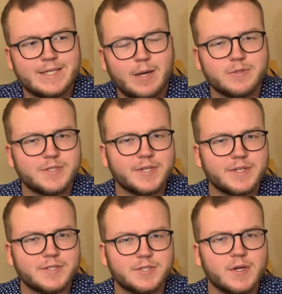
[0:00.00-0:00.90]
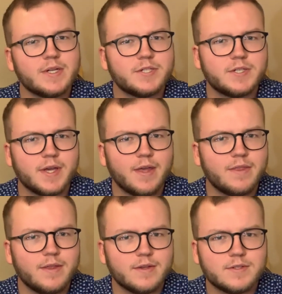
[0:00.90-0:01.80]
I would say, a staunch
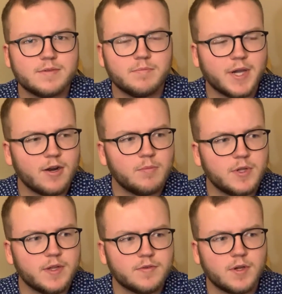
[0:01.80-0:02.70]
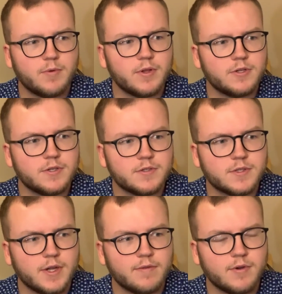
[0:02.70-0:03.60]
atheist, kind of believes that religion is
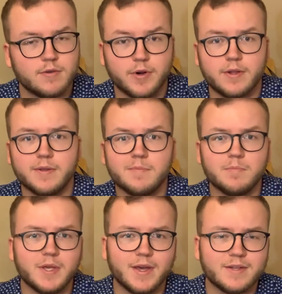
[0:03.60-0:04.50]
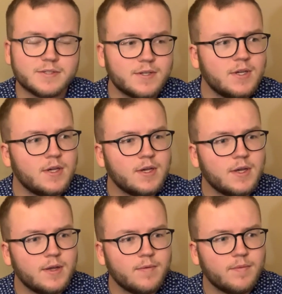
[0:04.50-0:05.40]
kind of all, frankly, BS.
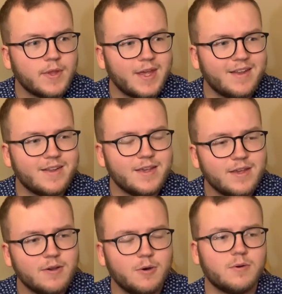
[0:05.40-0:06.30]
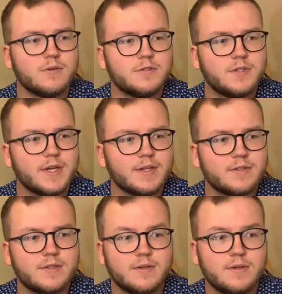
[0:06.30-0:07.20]
And he holds
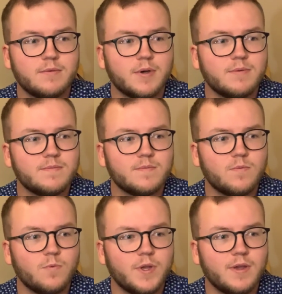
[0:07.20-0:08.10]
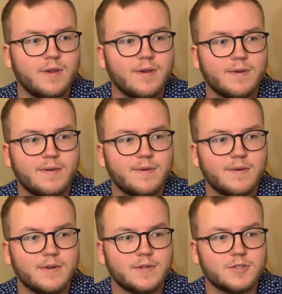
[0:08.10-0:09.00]
that, well, we
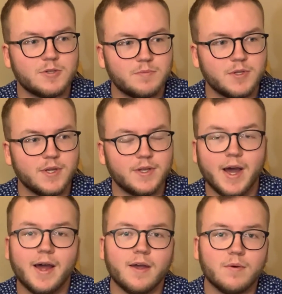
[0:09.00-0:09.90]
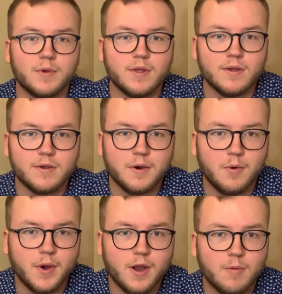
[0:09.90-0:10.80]
simply die. We go
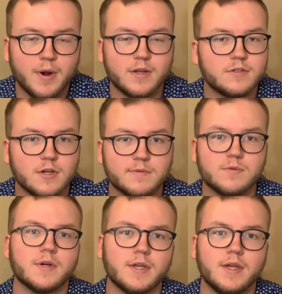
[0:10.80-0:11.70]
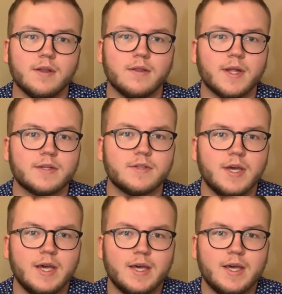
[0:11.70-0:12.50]
away, our body stops working, and that's